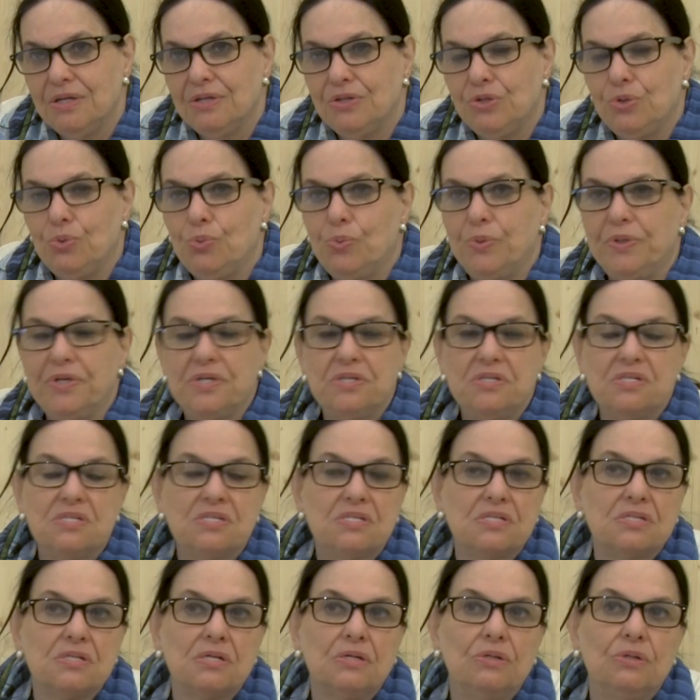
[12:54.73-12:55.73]

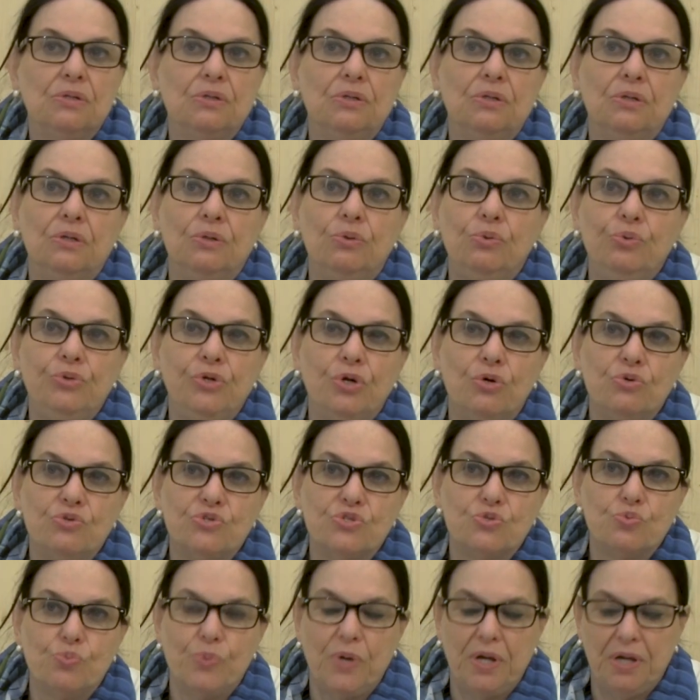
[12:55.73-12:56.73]
towards who
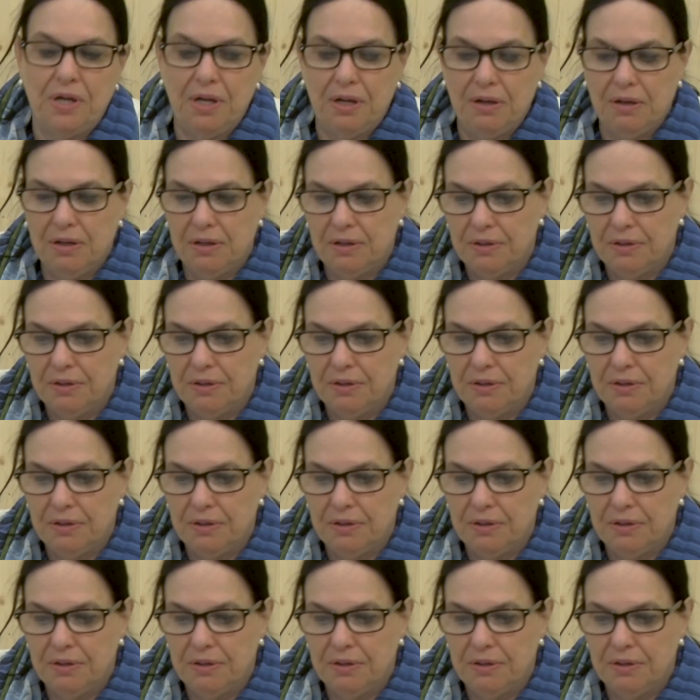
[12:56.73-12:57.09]
knows where.